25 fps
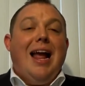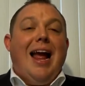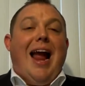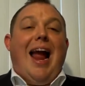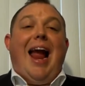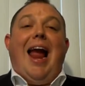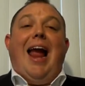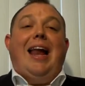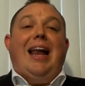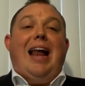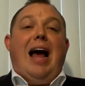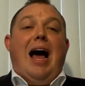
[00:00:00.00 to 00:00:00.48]

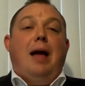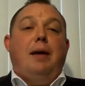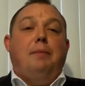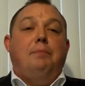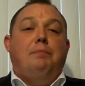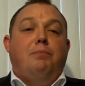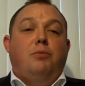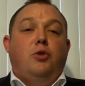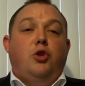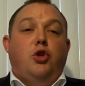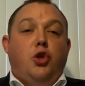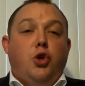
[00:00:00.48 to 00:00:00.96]
And
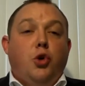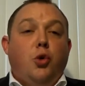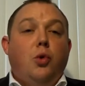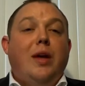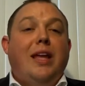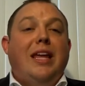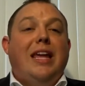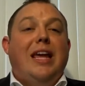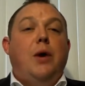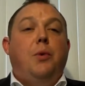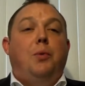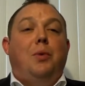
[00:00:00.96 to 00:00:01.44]
I'm
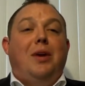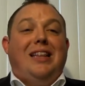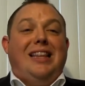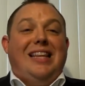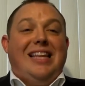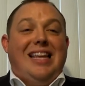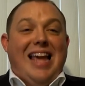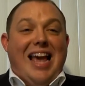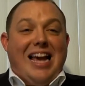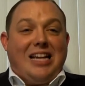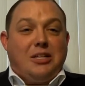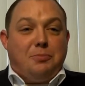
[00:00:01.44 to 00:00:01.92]
doing it with
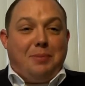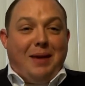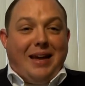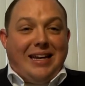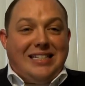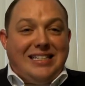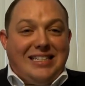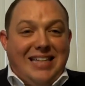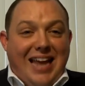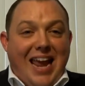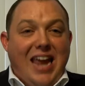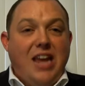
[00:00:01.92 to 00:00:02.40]
the
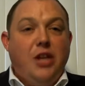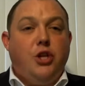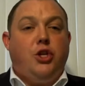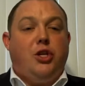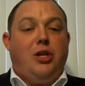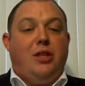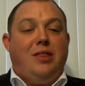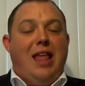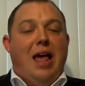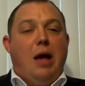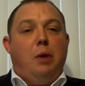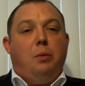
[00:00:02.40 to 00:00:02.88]

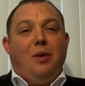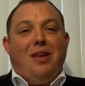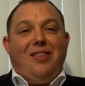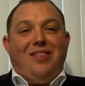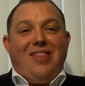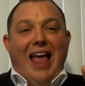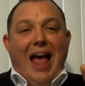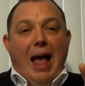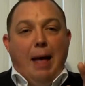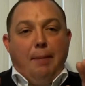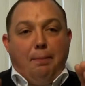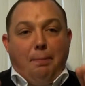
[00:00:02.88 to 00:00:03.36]
expectation that when
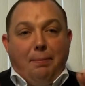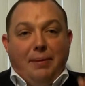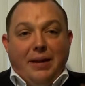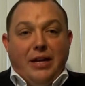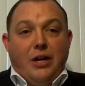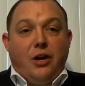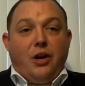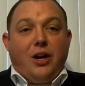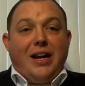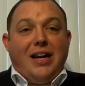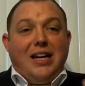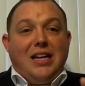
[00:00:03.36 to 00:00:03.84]
that
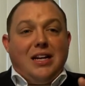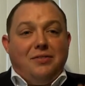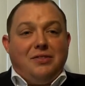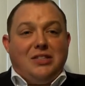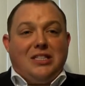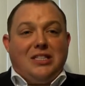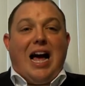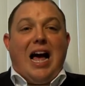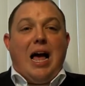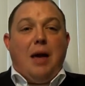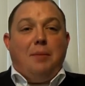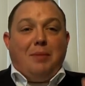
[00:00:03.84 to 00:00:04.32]
period of
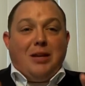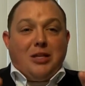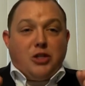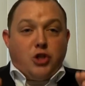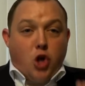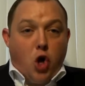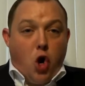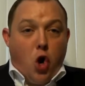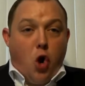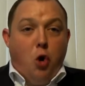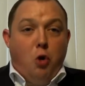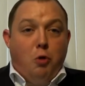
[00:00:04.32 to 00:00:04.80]
time is
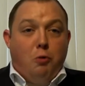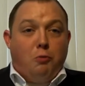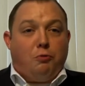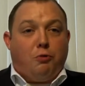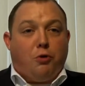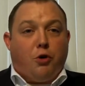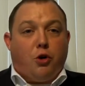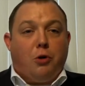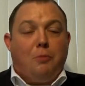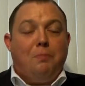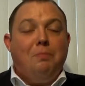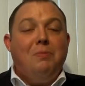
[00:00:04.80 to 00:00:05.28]

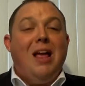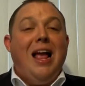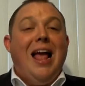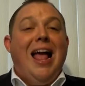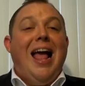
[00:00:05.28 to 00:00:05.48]
over,